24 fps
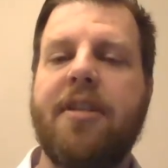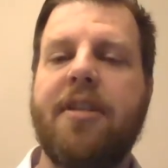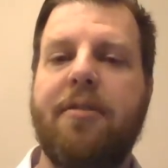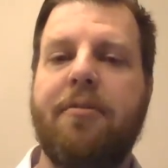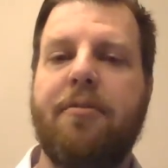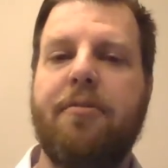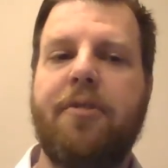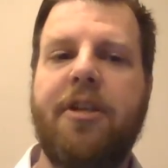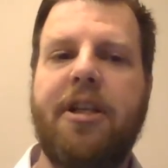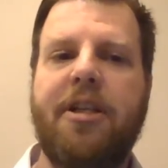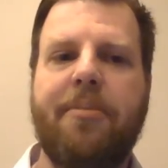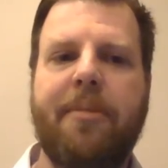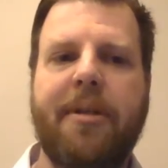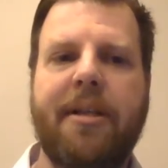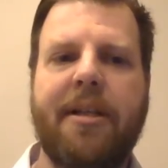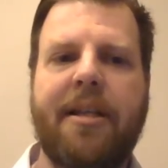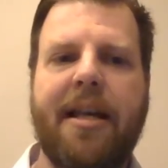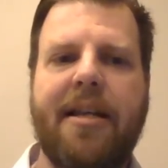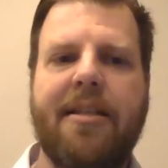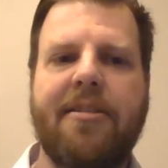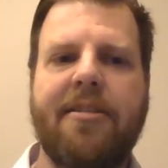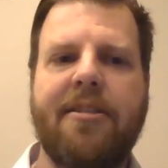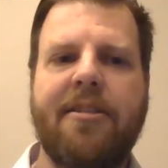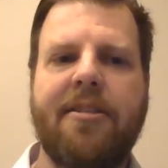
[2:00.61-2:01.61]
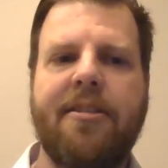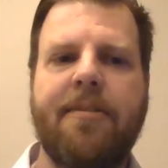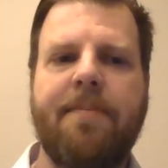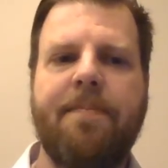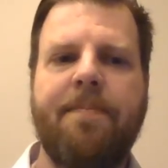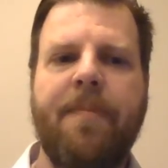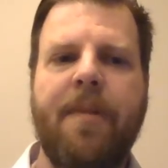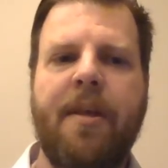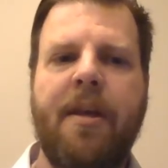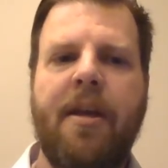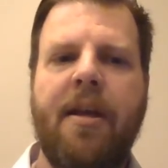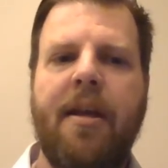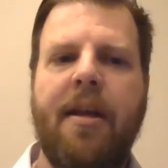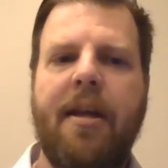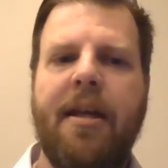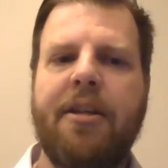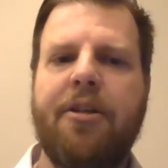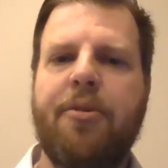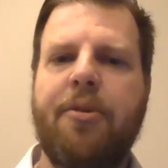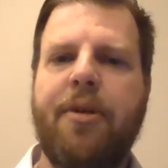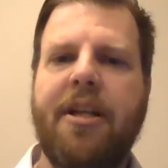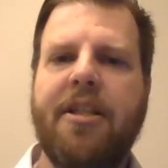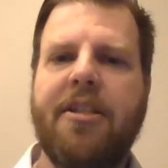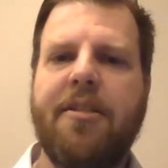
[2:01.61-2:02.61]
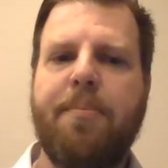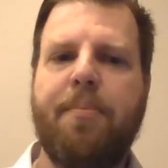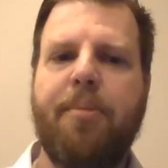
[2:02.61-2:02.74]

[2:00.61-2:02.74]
and Friedman cases, and creates